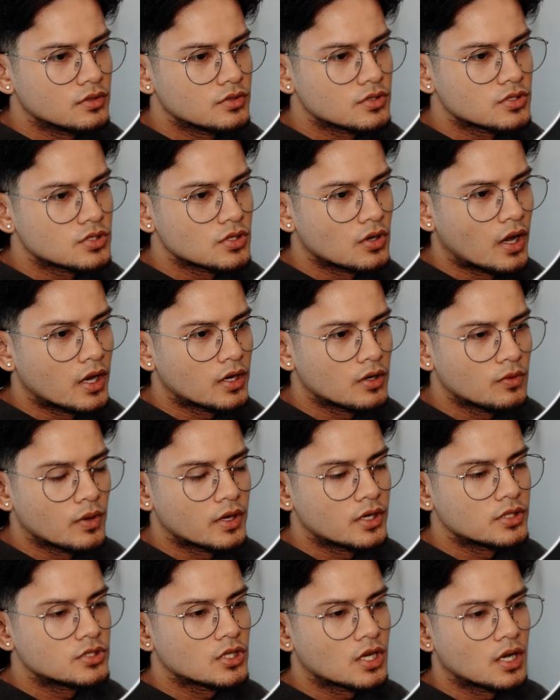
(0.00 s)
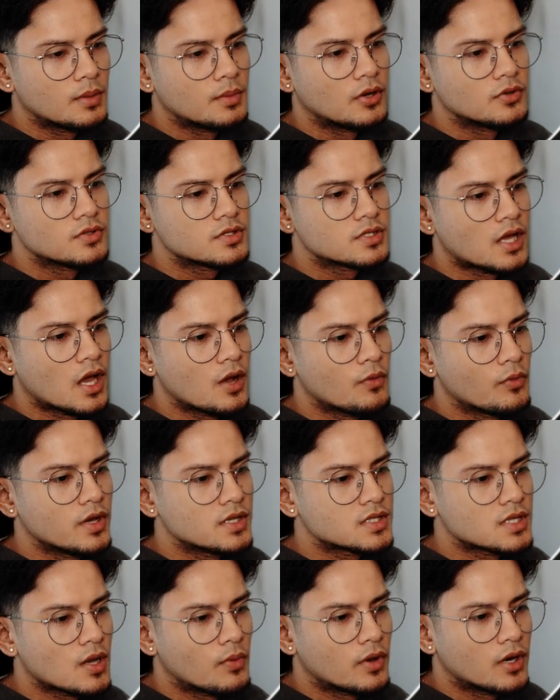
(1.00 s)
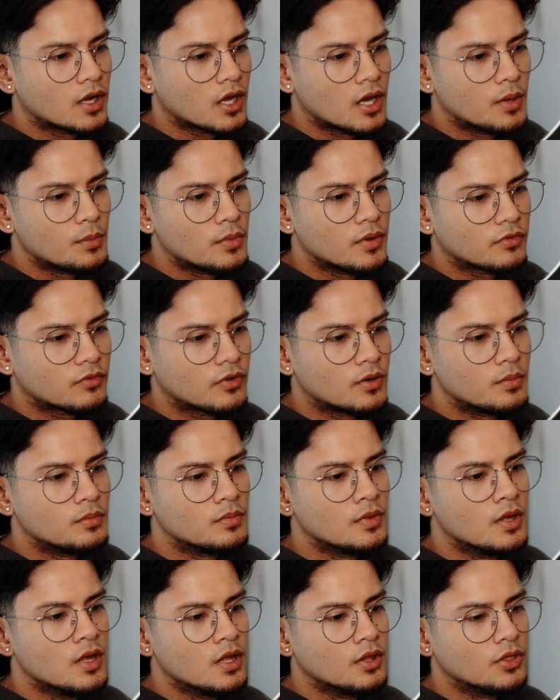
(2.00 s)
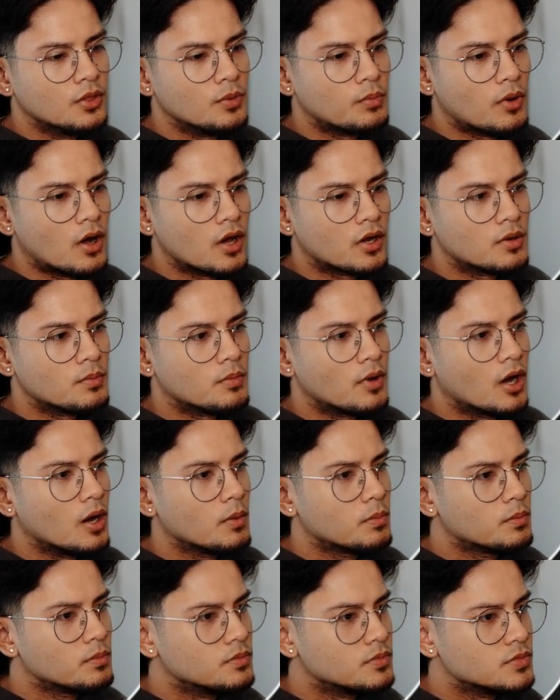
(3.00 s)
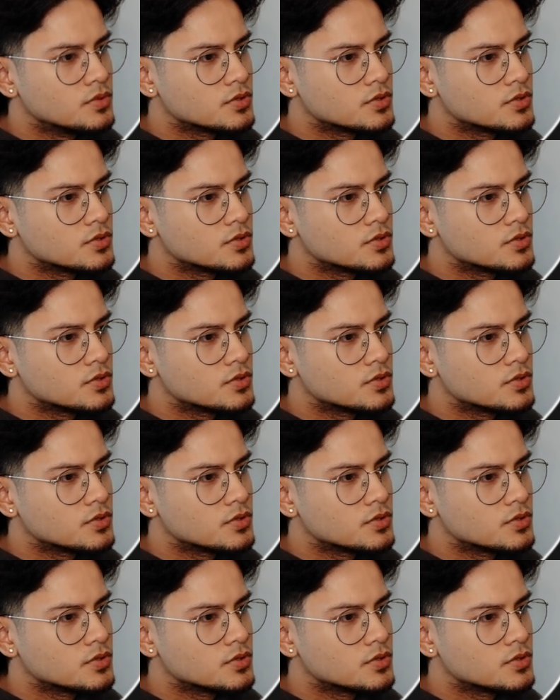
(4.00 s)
So I don't want it to come out sideways. I want to come it from the bottom up.